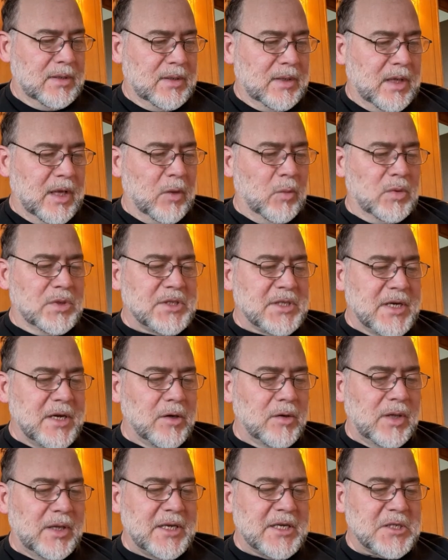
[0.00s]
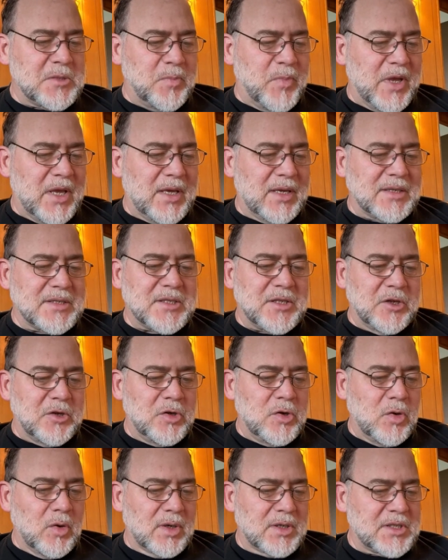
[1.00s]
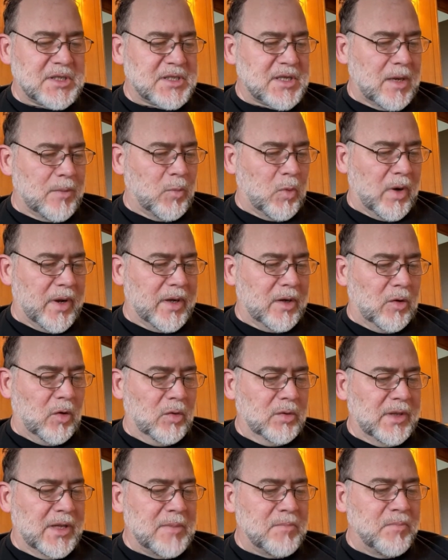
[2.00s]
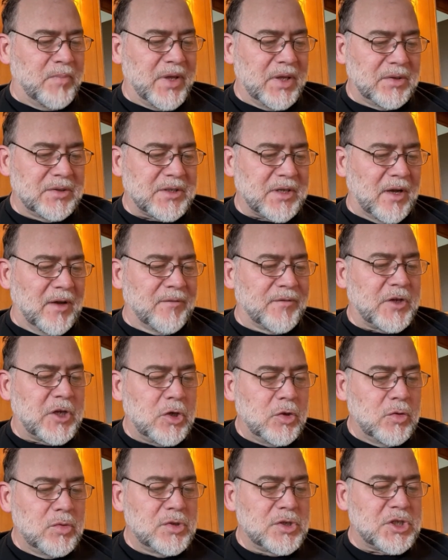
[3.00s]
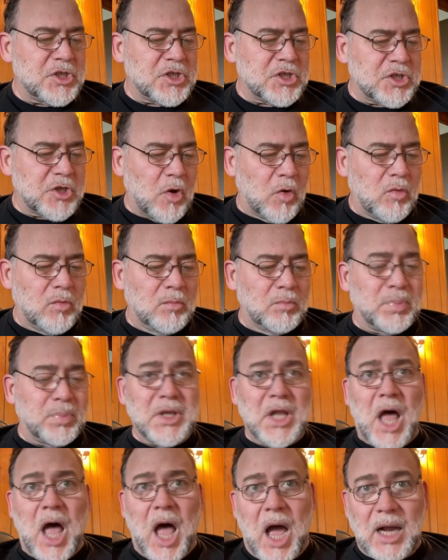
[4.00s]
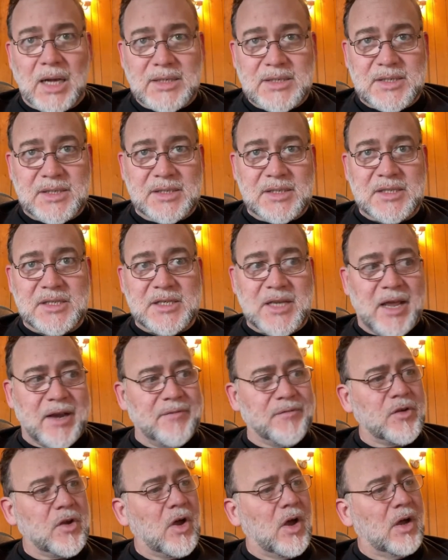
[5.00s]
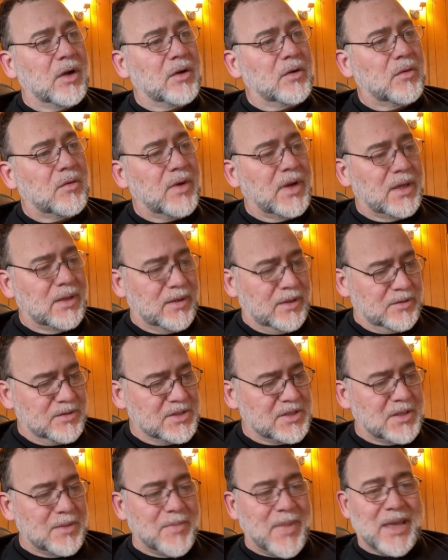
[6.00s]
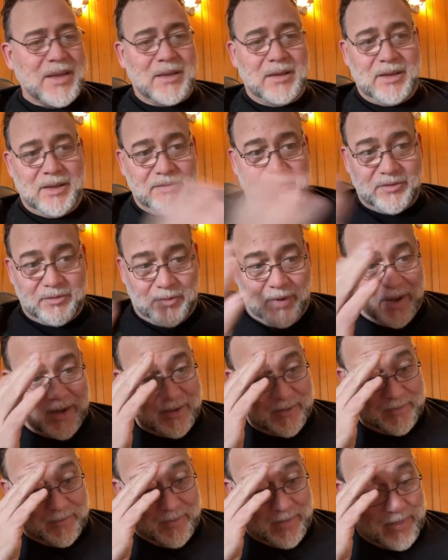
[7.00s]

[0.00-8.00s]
It was nearly as big as the New York subway, only built of huge stone blocks instead of concrete. There's the megaliths, right?